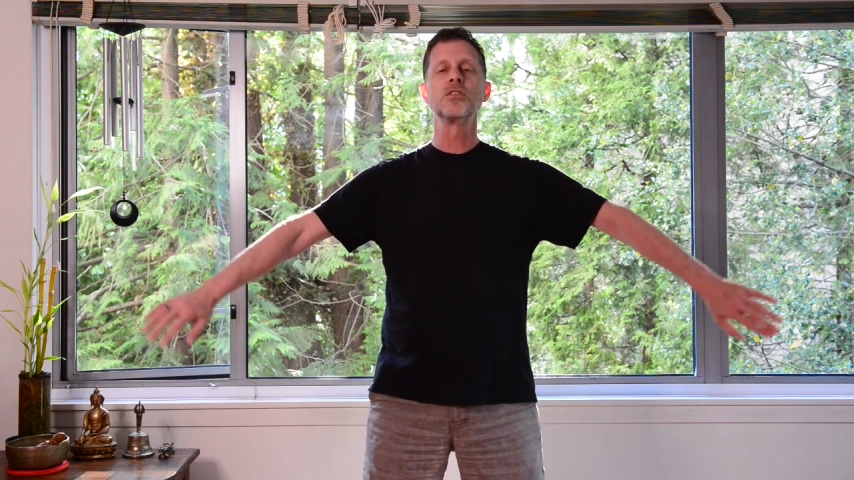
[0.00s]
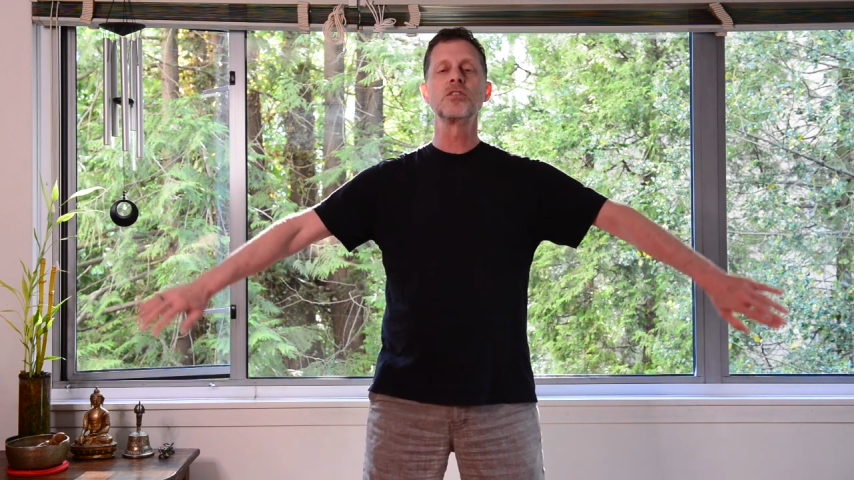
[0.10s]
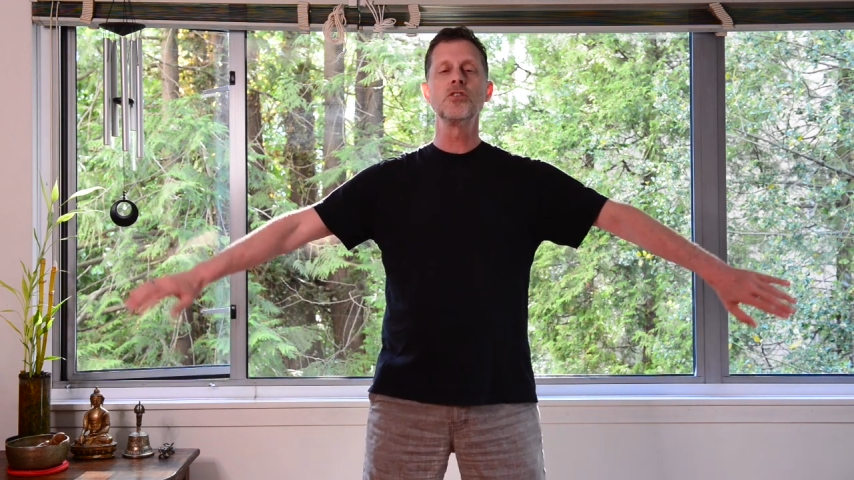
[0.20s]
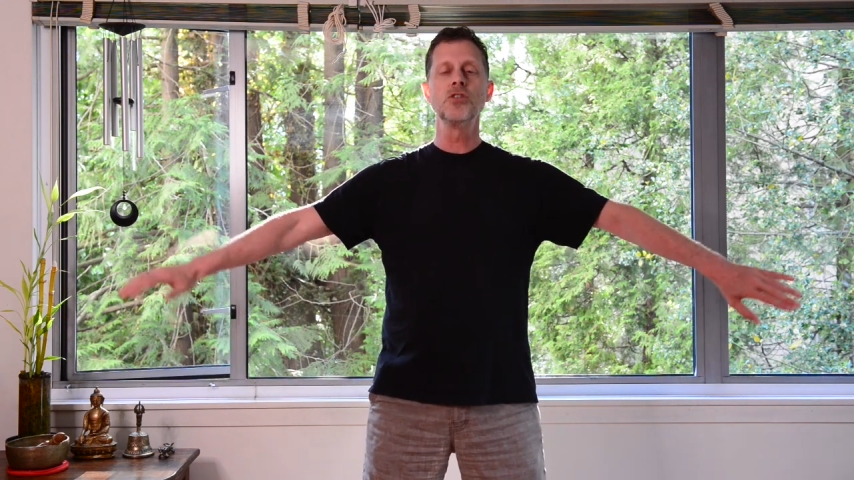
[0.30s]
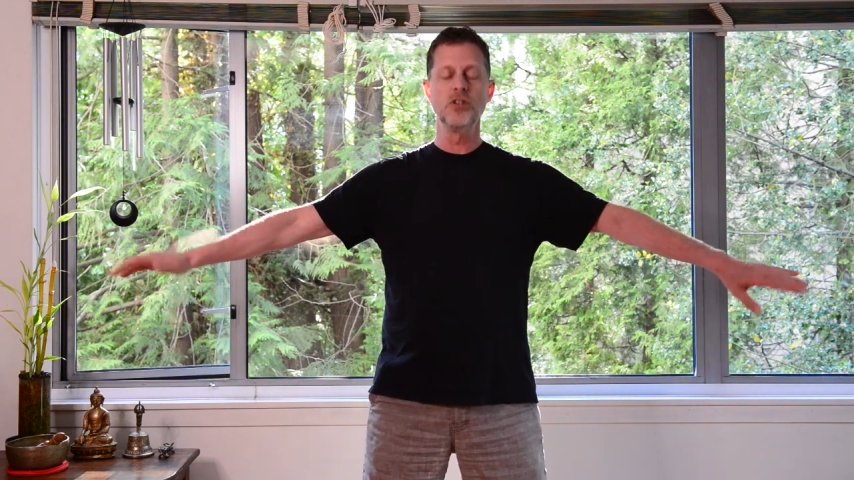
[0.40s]

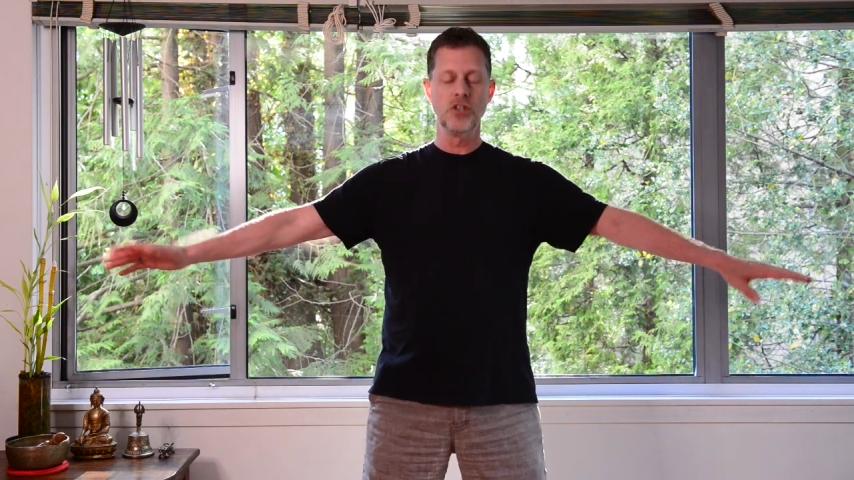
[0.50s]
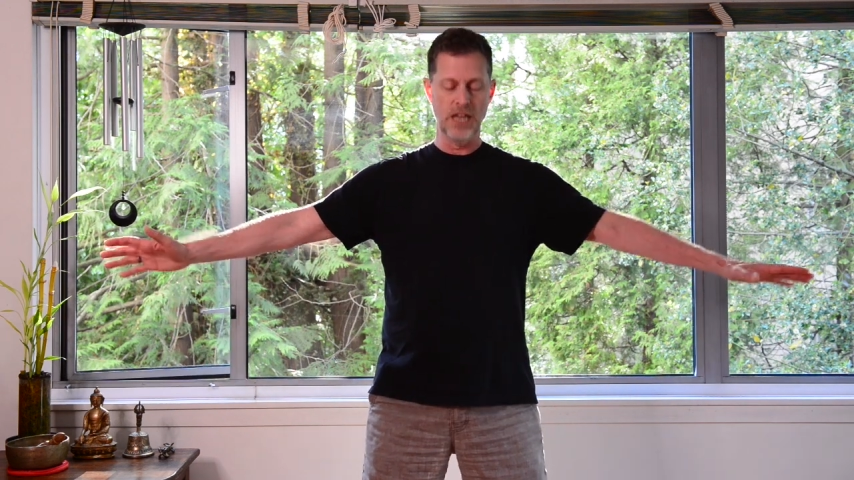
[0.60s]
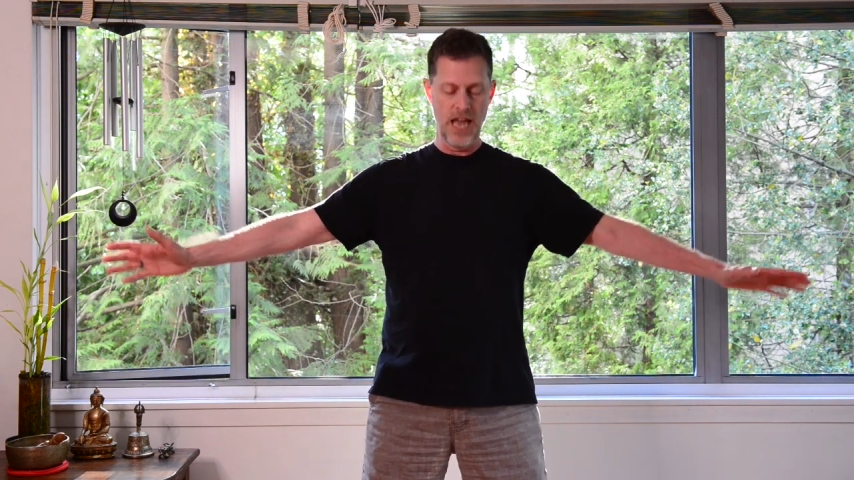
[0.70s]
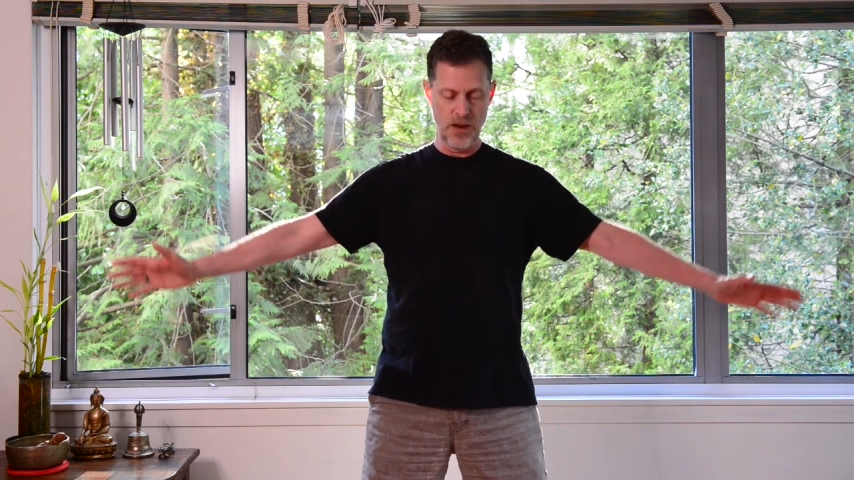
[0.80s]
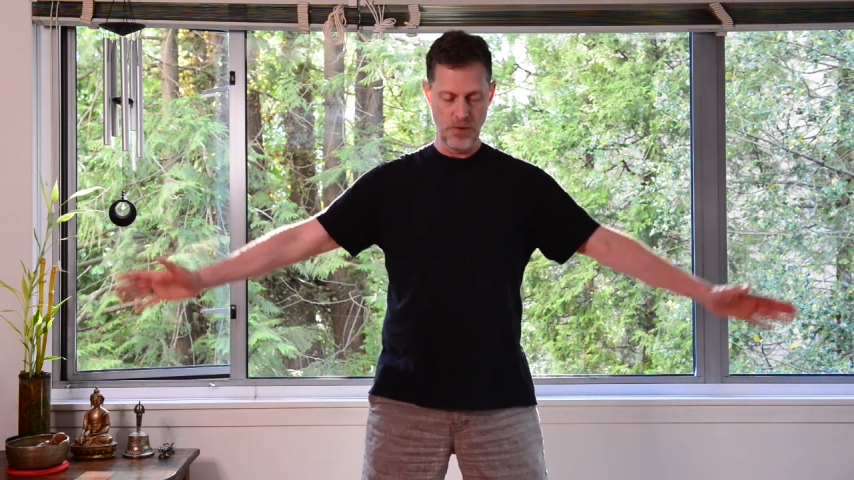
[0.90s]
Good,
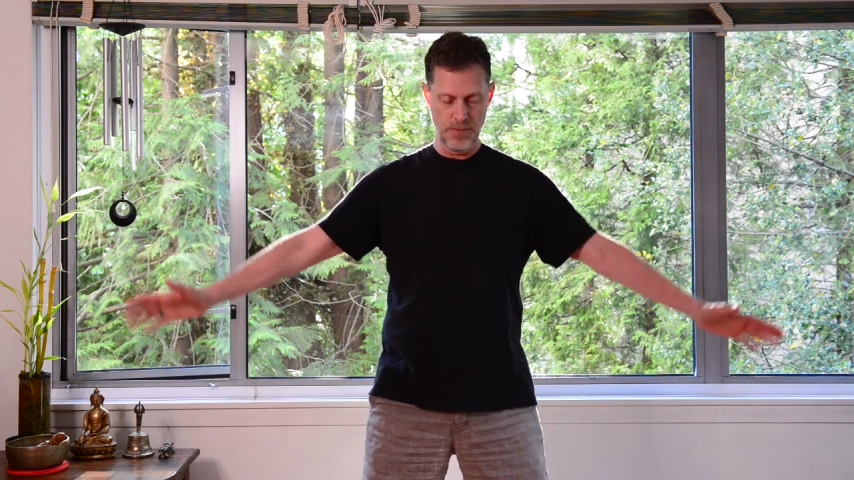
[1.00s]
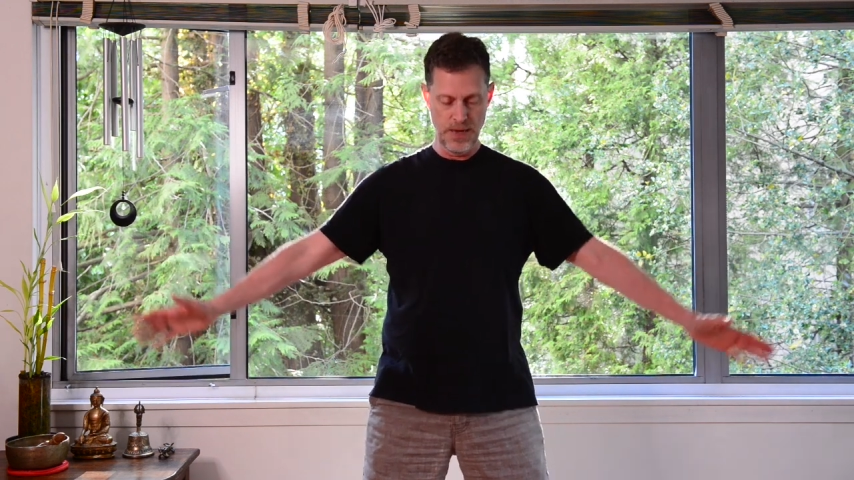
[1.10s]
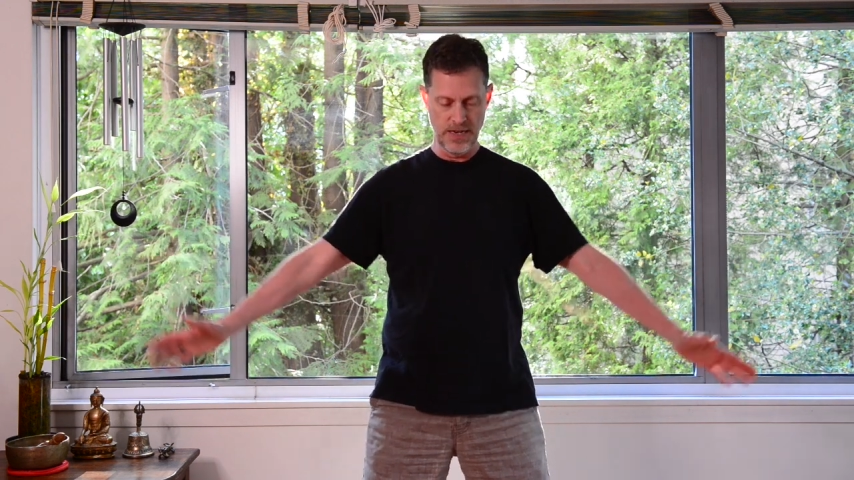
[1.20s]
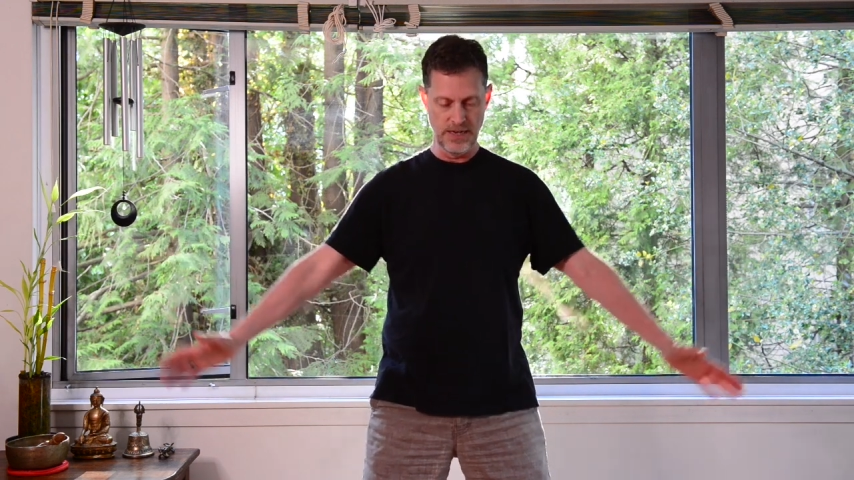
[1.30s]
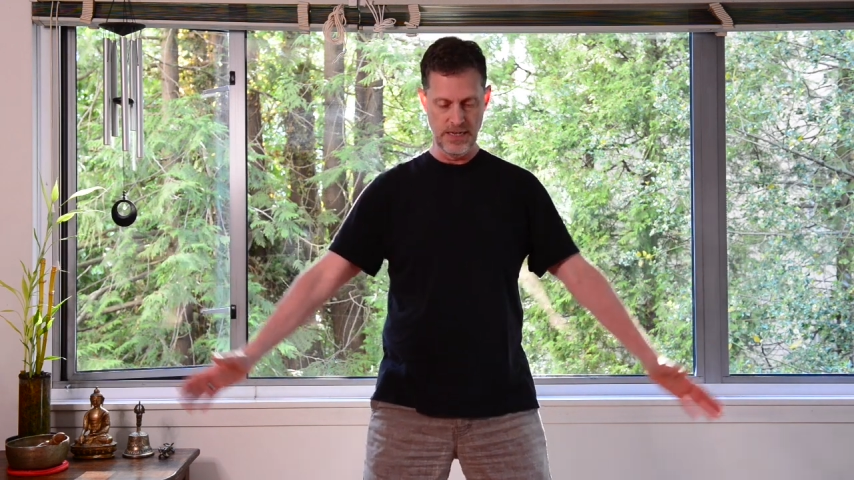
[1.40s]
and repeat.